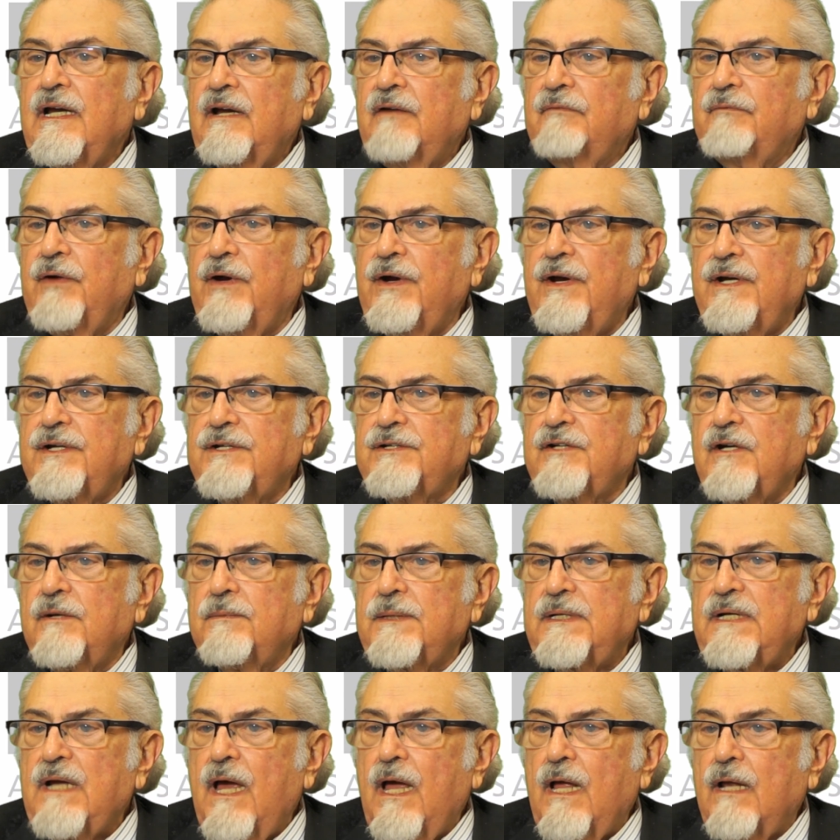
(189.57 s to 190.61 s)
various
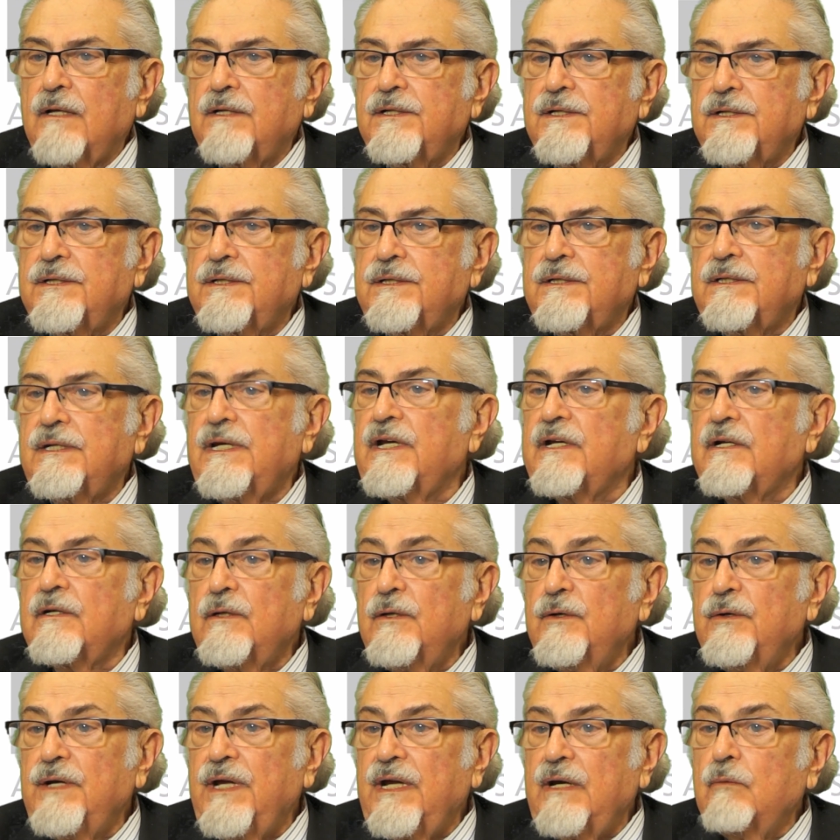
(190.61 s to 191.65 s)
dermatologists,
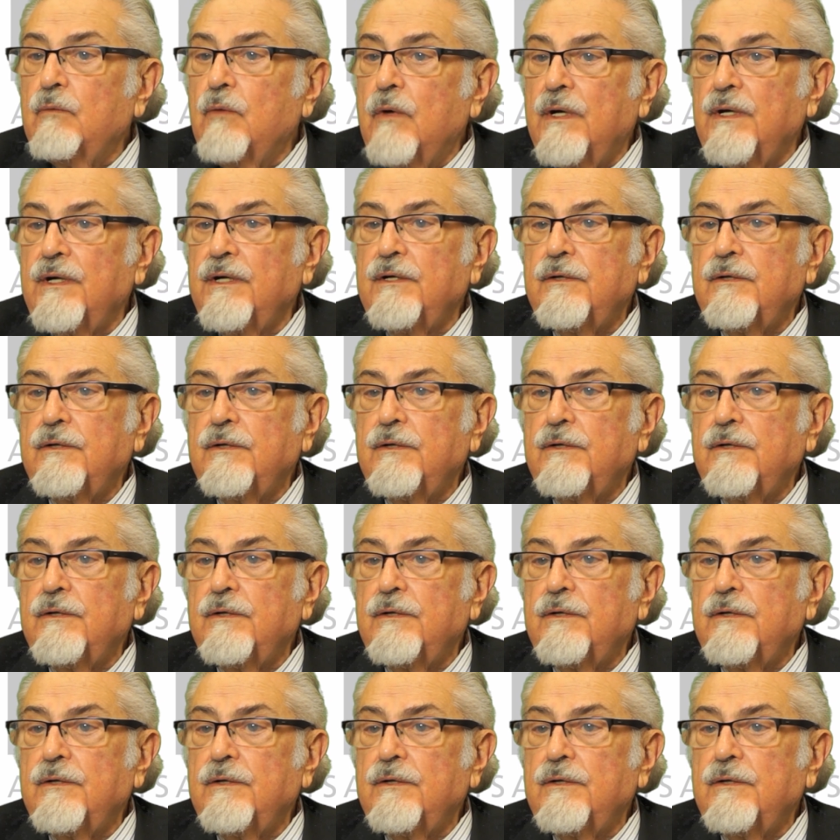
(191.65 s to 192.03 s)
including one